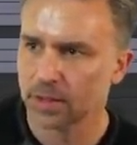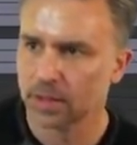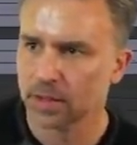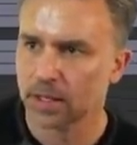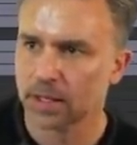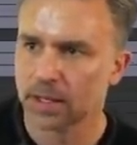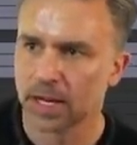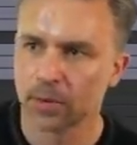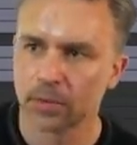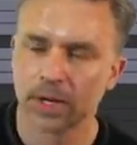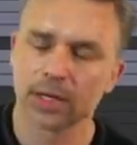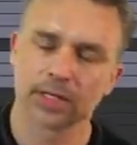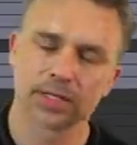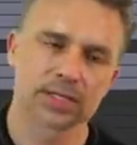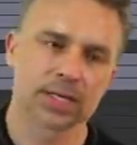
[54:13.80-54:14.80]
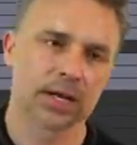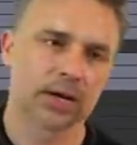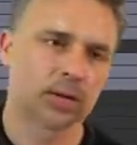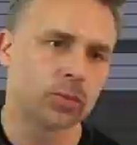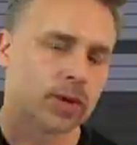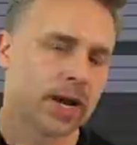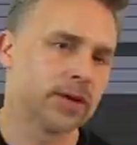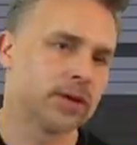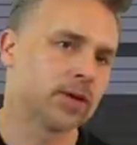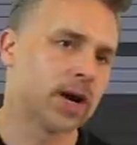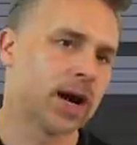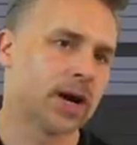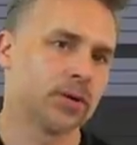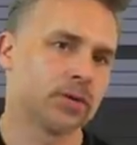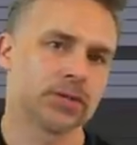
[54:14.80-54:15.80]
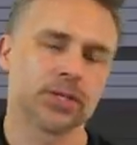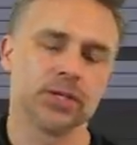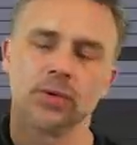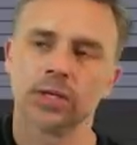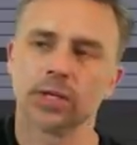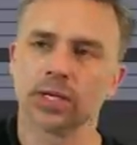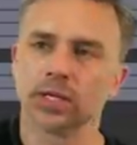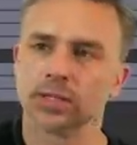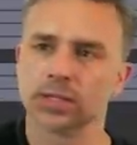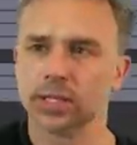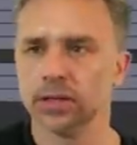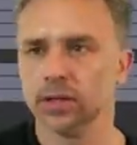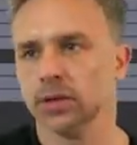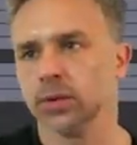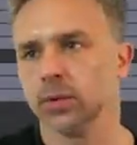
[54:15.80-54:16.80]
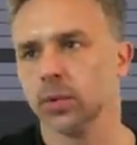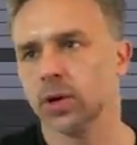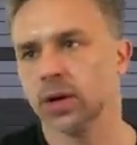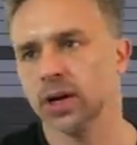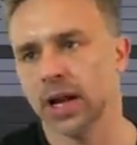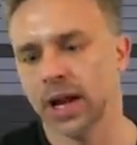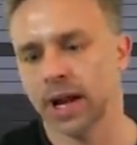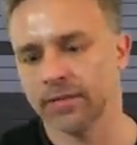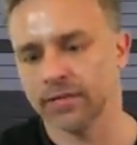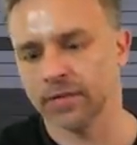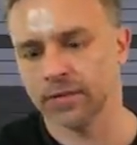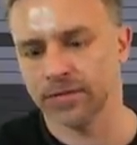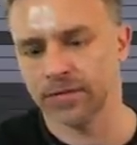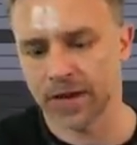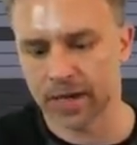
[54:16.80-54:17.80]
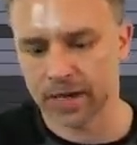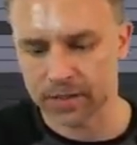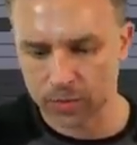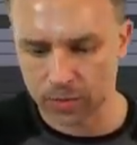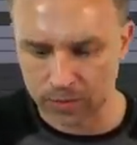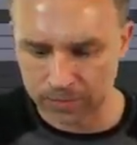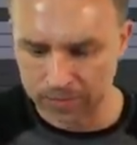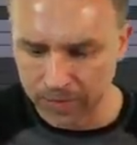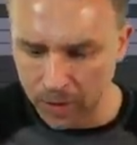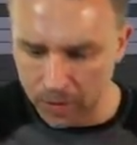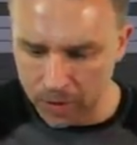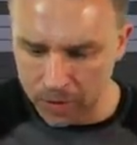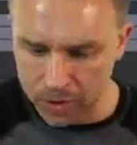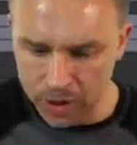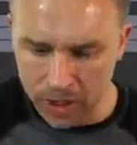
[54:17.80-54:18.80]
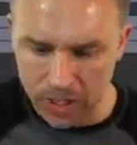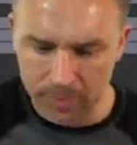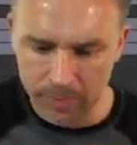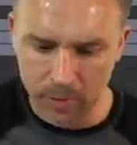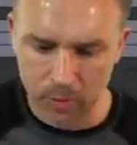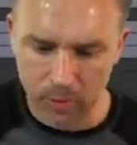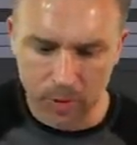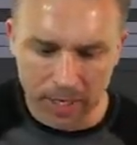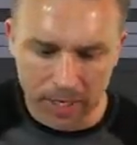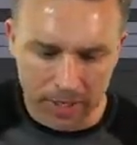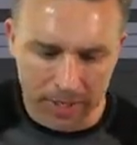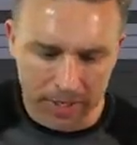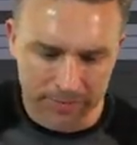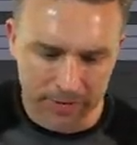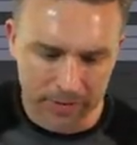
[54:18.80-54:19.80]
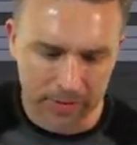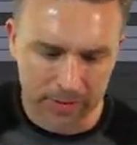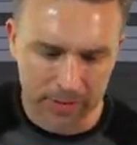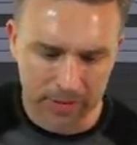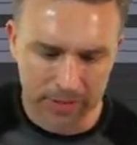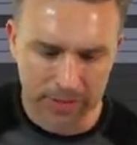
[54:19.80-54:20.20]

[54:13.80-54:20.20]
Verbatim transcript: That way you can just kind of render out. You can continue to work in After Effects or Photoshop or wherever.